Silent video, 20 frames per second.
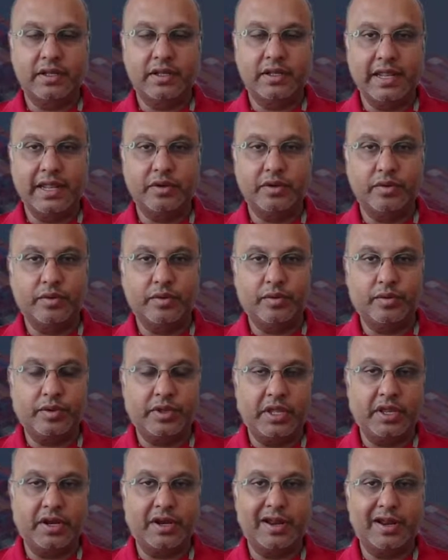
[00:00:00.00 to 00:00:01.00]
Glad to
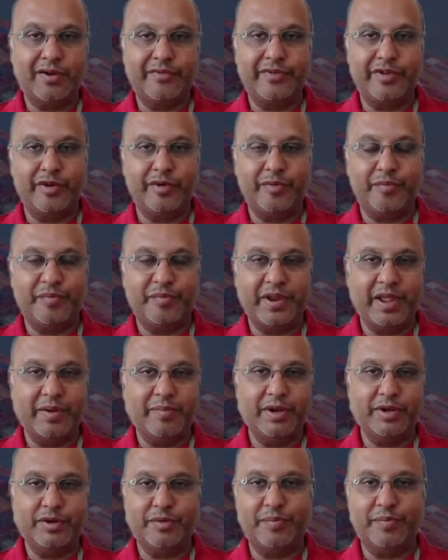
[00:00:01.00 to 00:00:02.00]
hear how you're
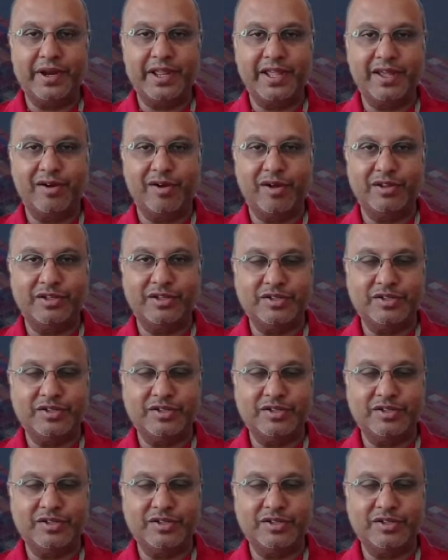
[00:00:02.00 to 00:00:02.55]
able to bring all